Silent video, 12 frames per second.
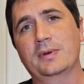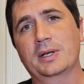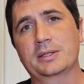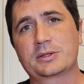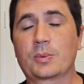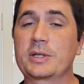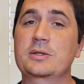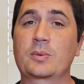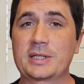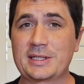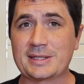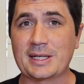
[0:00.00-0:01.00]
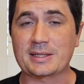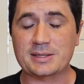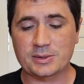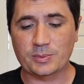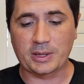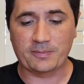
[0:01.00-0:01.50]

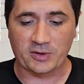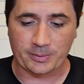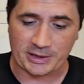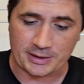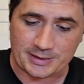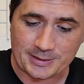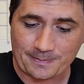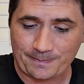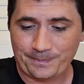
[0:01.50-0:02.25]
2026 when I'm filming this.